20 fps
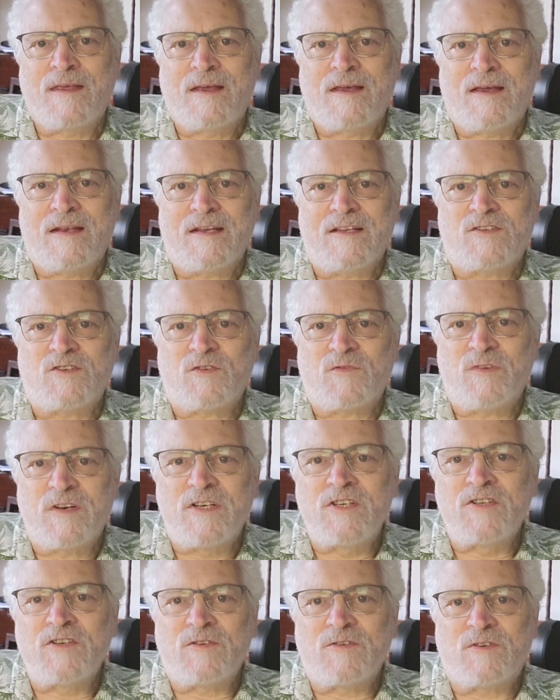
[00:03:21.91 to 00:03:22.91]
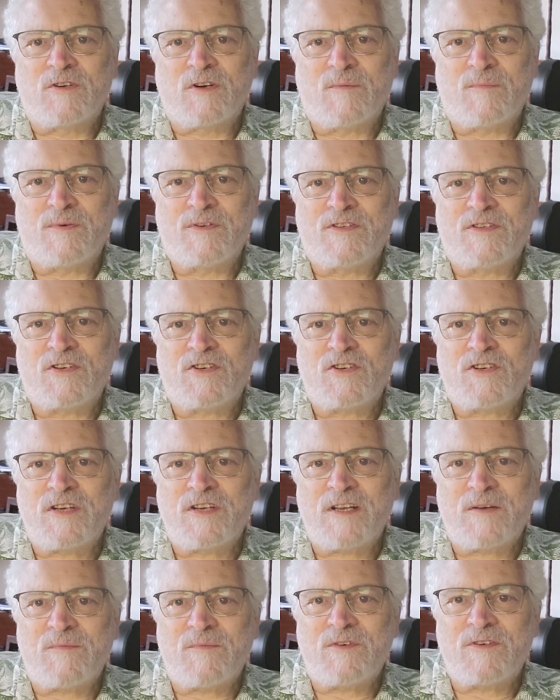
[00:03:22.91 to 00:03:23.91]
In its original composition,
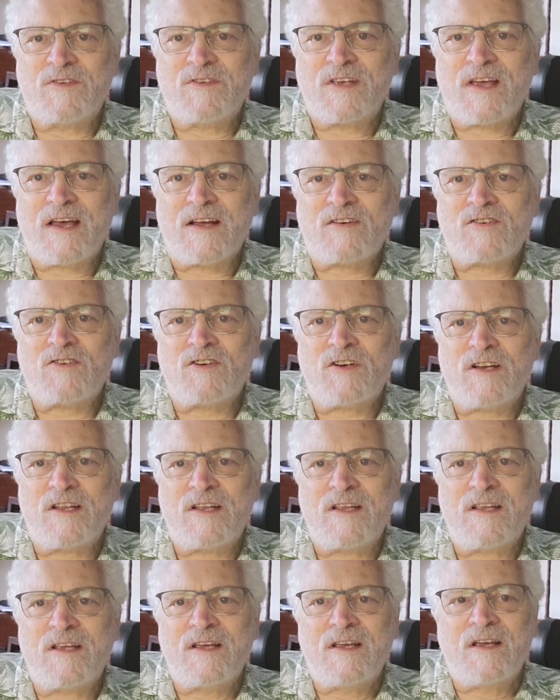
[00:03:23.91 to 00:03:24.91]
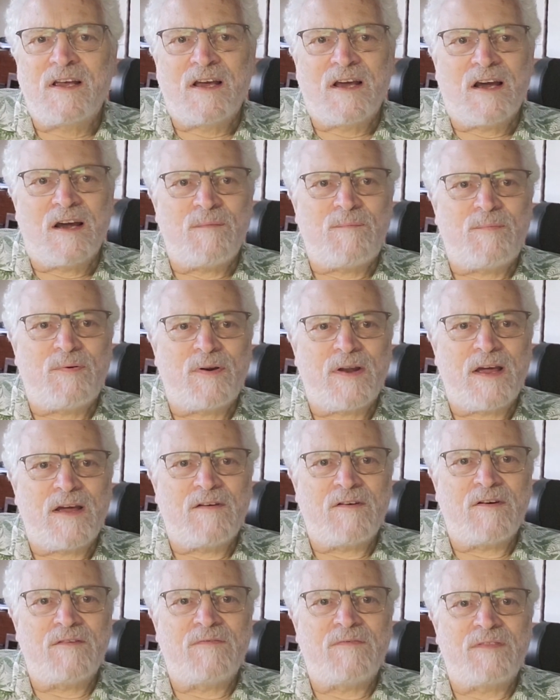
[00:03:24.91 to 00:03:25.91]
it was actually a
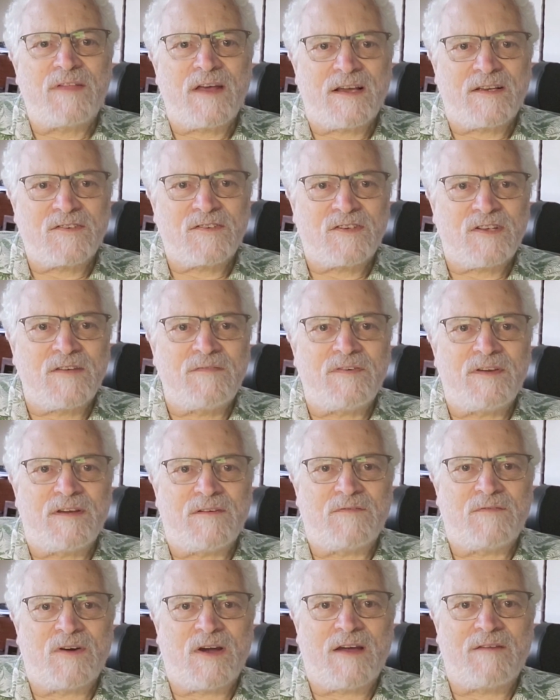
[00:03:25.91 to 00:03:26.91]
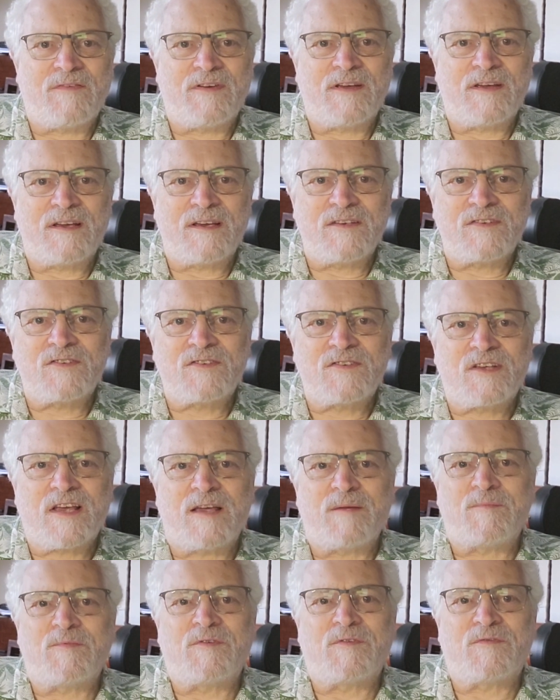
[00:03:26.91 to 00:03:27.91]
prayer of thanksgiving for having
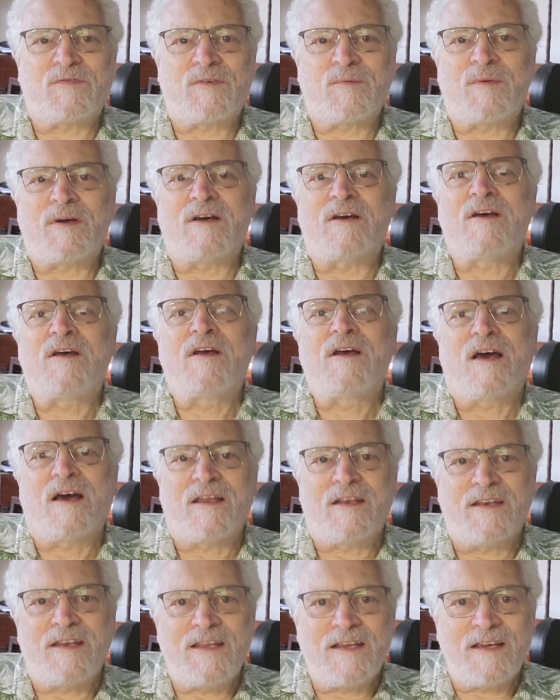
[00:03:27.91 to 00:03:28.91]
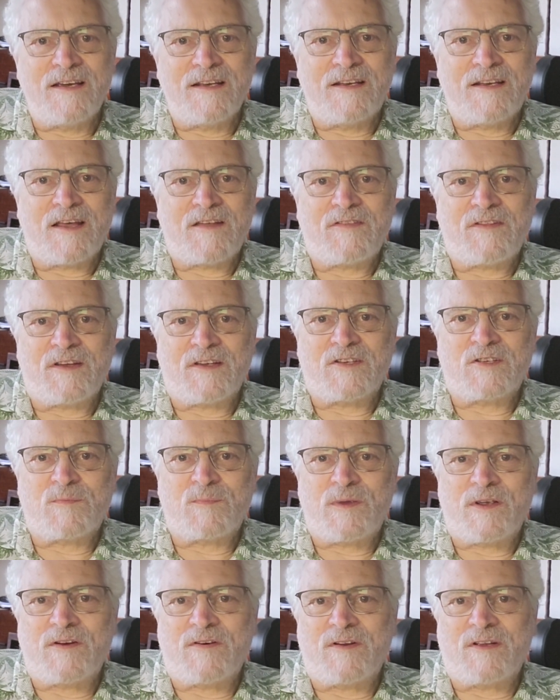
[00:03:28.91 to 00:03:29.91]
escaped from a near-death
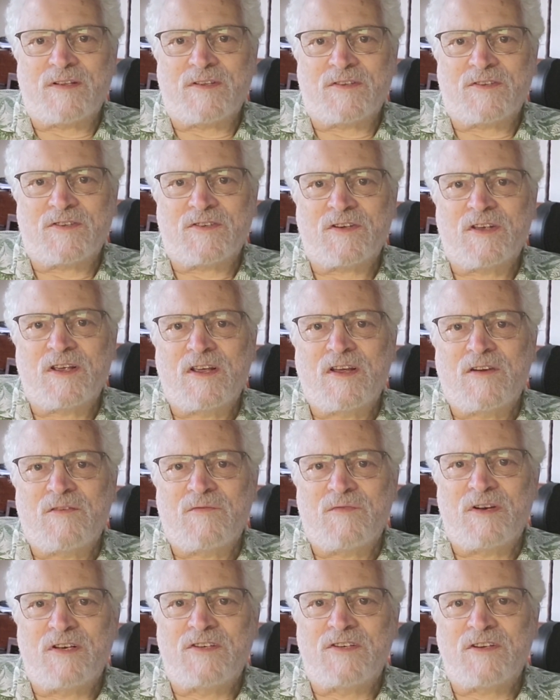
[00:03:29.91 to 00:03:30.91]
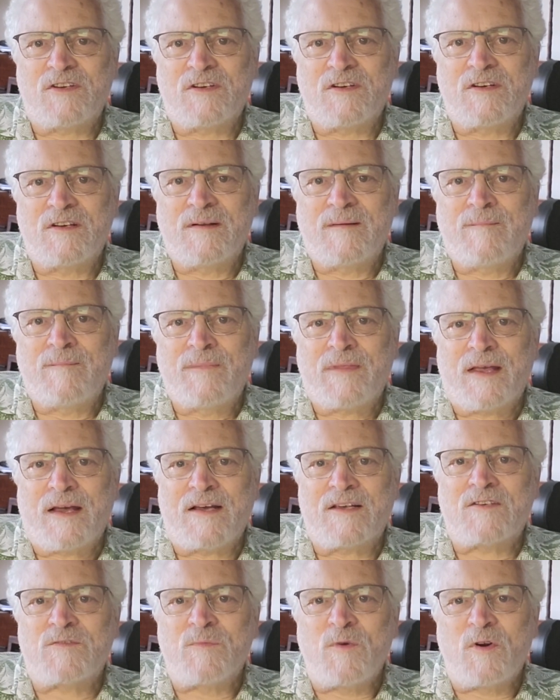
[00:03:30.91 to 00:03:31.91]
experience, written
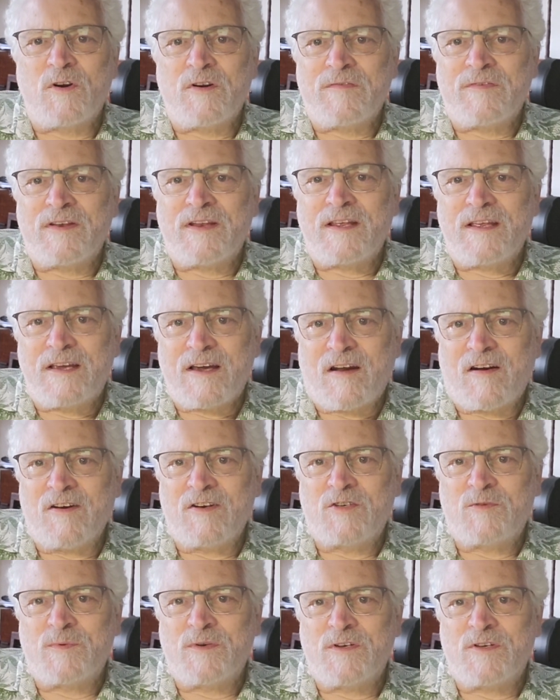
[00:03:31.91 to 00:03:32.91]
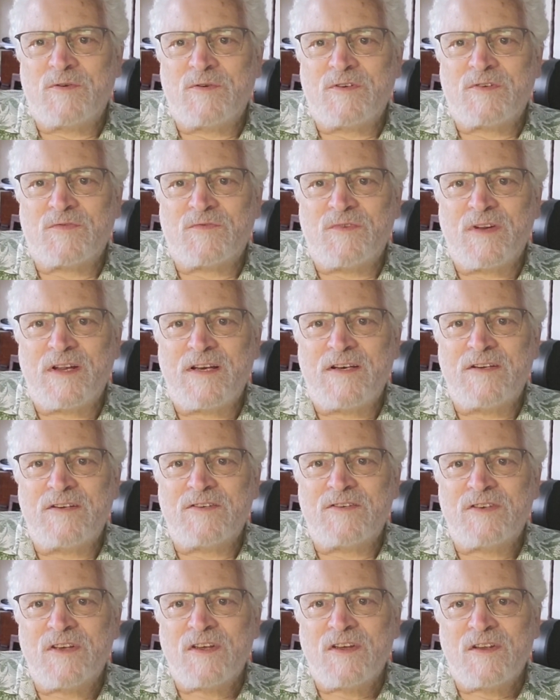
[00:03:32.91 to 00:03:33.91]
as more of an encouragement to its
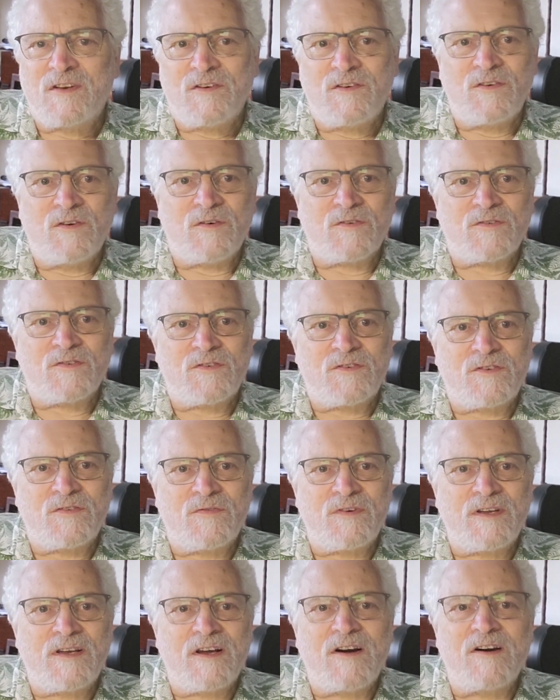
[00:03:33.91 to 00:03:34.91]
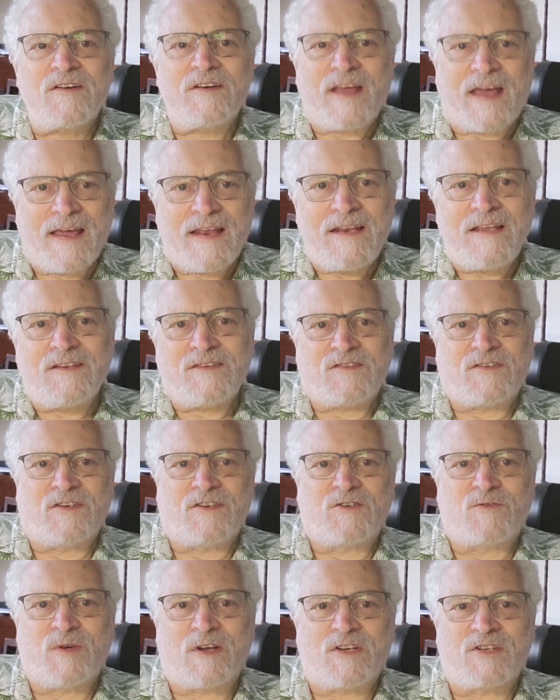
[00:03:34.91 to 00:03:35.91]
readers not to regard any
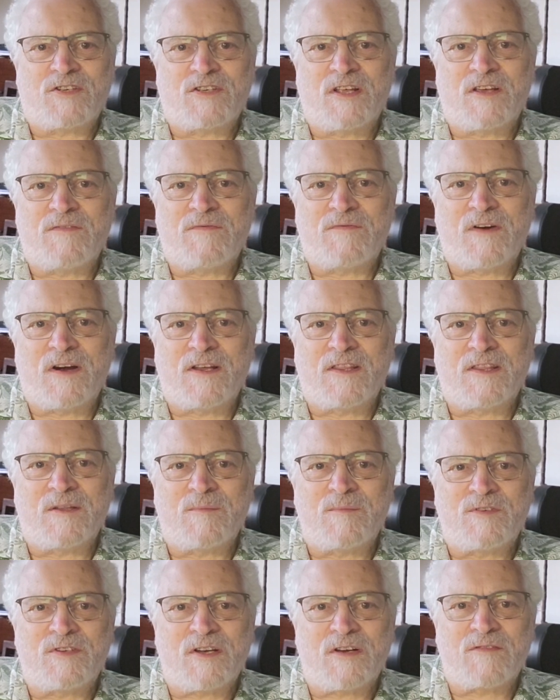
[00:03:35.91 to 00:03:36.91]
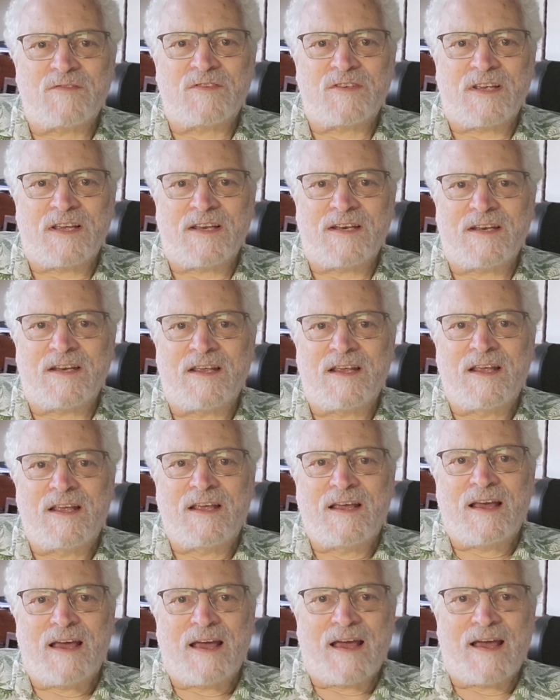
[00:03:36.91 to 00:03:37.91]
situation they find themselves in
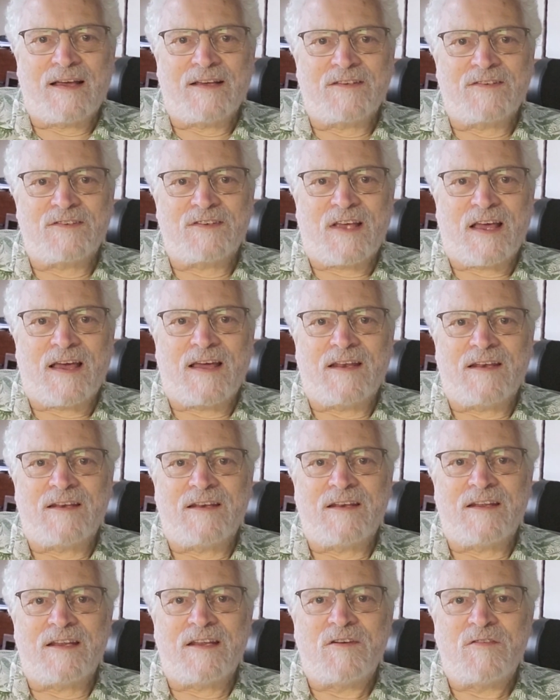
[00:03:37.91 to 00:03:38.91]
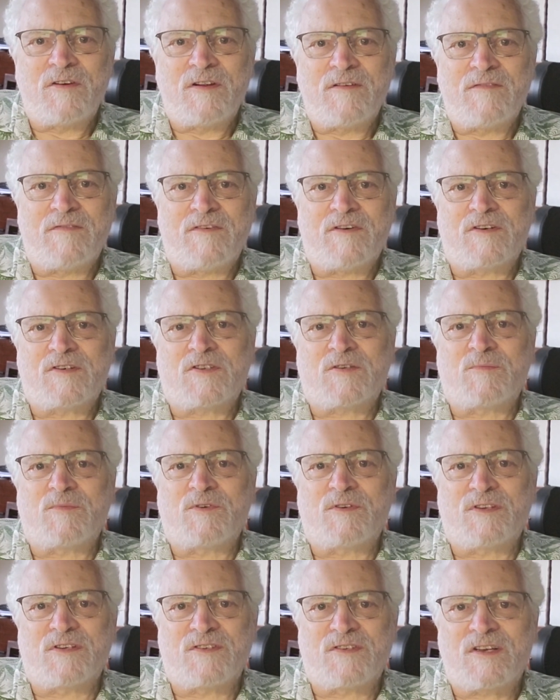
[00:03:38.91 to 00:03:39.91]
as an irreversible
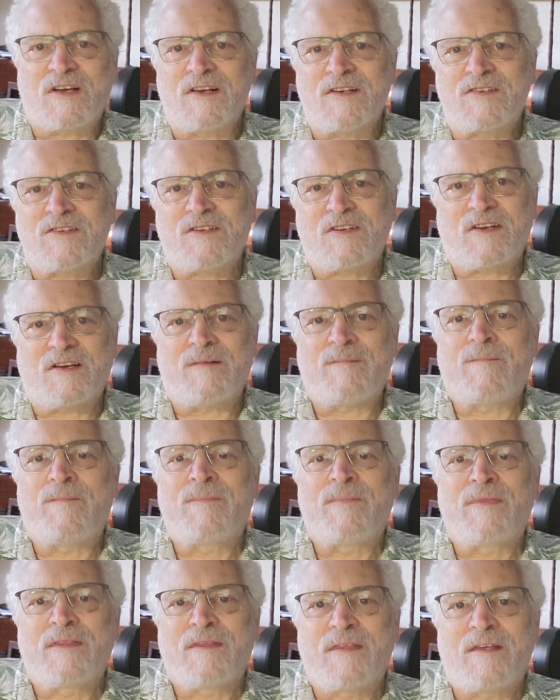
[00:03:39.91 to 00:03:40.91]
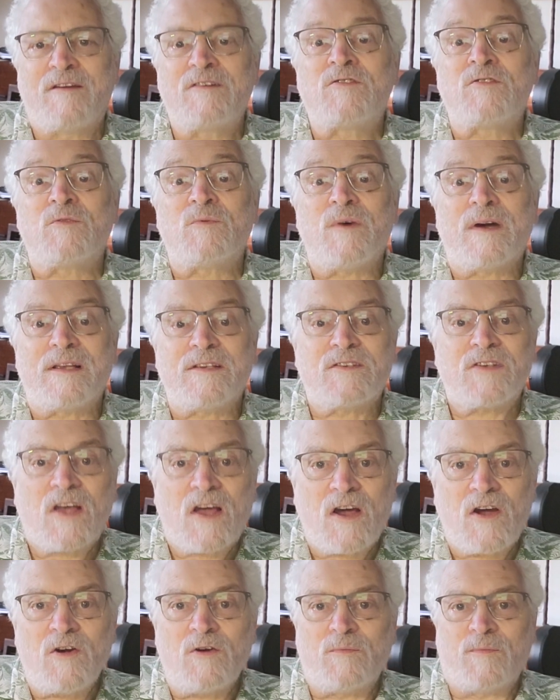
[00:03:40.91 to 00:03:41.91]
disaster. There is always
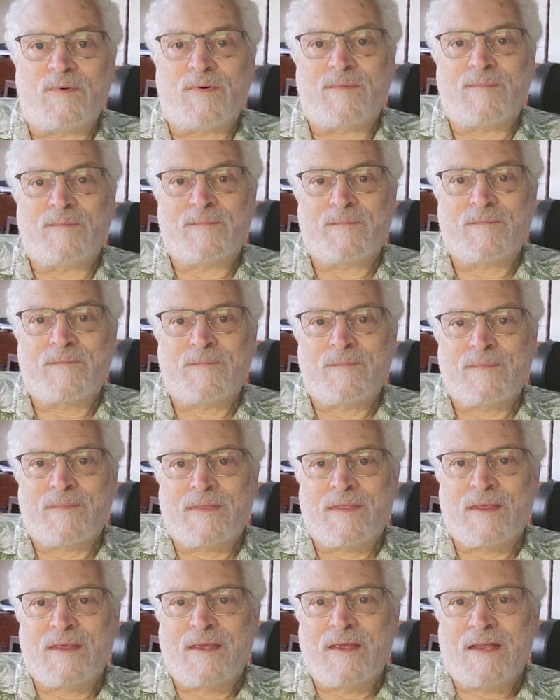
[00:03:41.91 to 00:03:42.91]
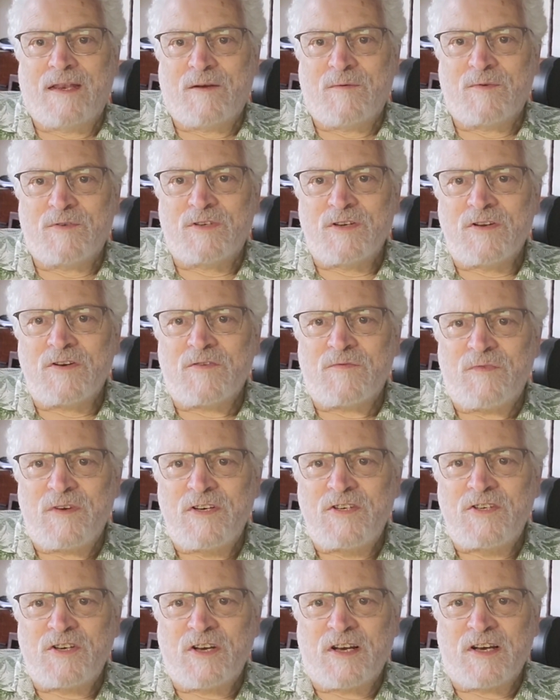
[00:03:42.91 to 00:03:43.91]
hope. It was not
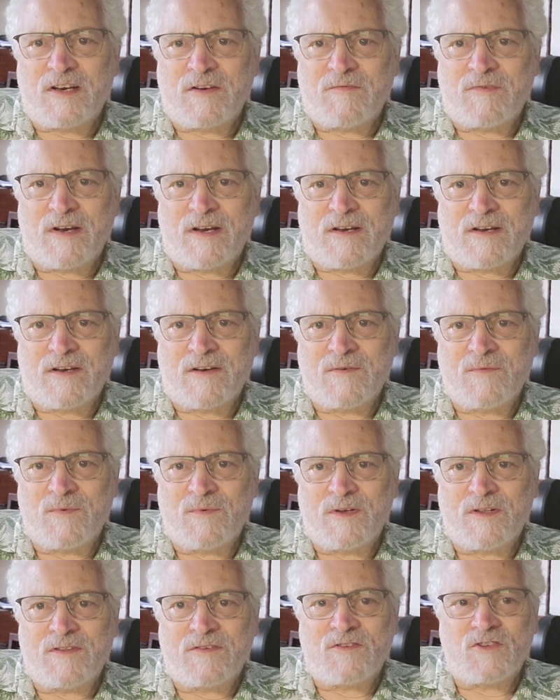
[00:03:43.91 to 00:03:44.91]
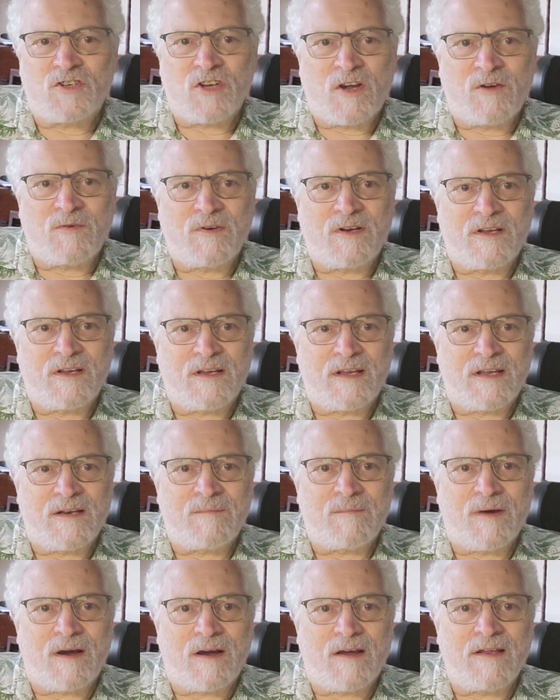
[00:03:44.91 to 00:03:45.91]
originally written with Jonah in
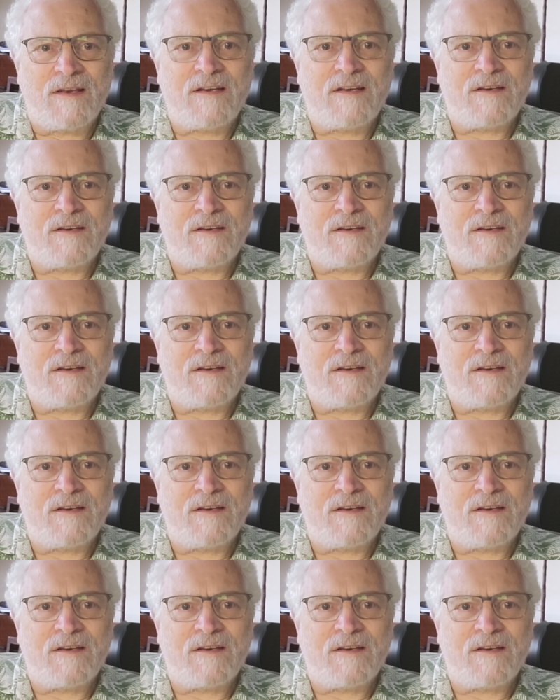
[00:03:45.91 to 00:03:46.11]
mind.